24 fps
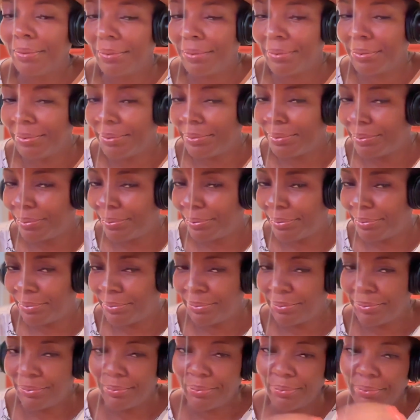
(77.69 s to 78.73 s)
I am
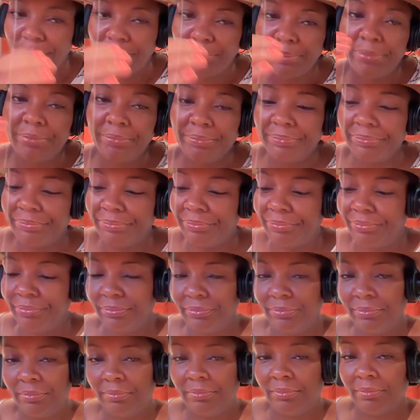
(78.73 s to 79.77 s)
deserving of love,
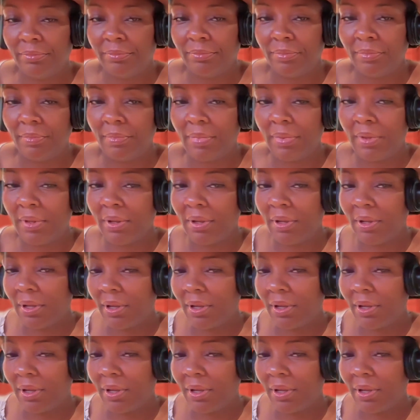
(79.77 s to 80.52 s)
peace, and joy,